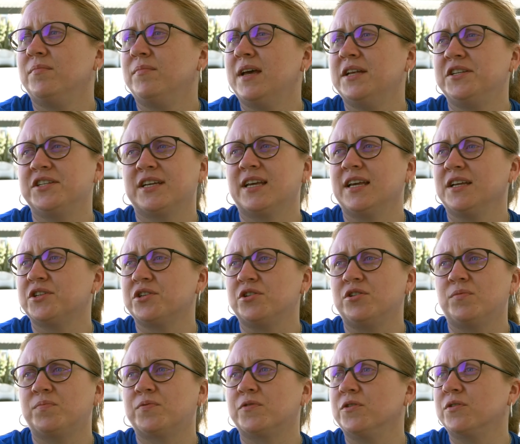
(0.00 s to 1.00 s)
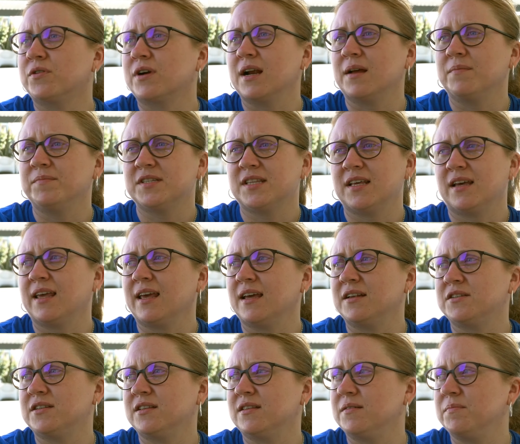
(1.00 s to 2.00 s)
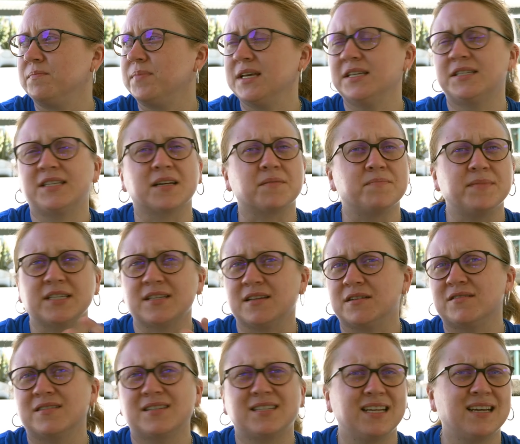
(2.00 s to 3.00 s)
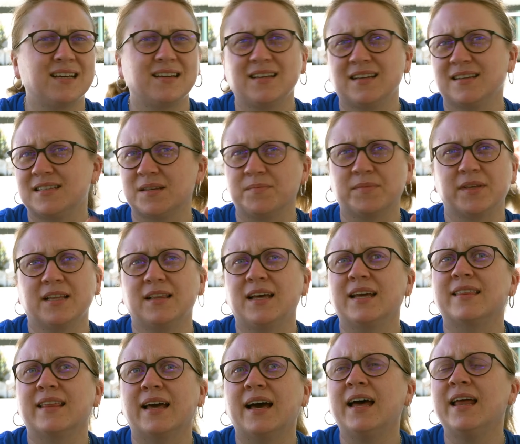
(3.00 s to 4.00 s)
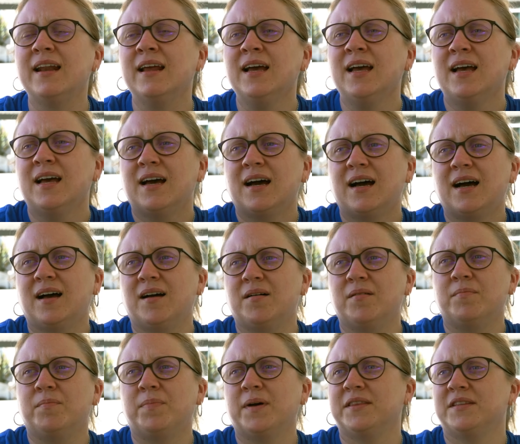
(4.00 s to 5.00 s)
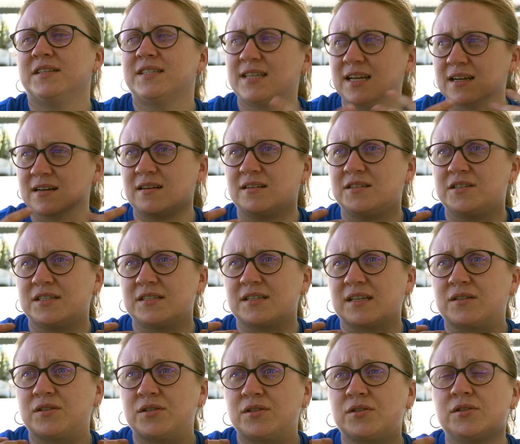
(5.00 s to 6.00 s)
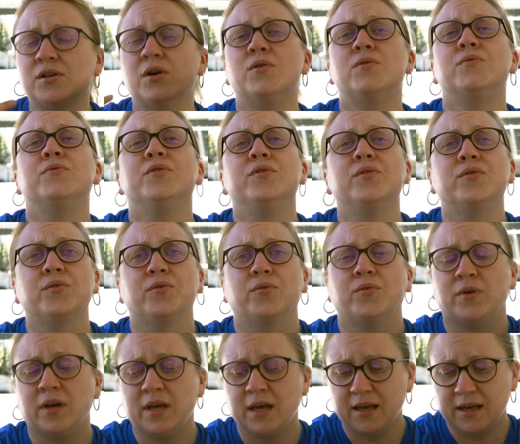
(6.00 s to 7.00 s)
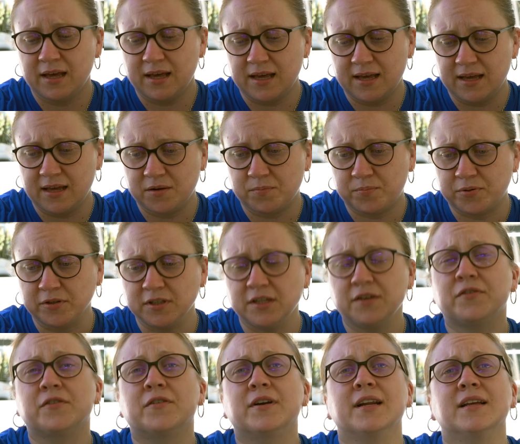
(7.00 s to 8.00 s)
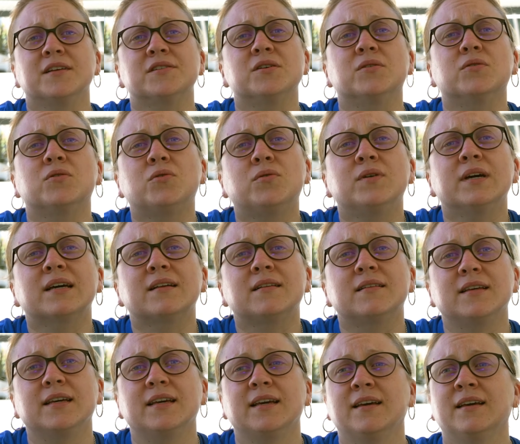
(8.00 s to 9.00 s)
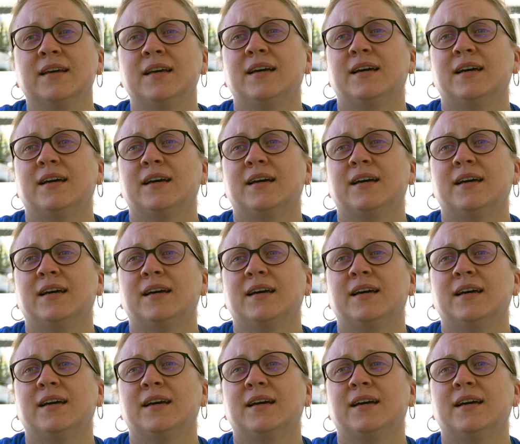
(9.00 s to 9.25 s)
educational programs that get to the basic misunderstanding, something like that. But this technology is like so new and proliferating so quickly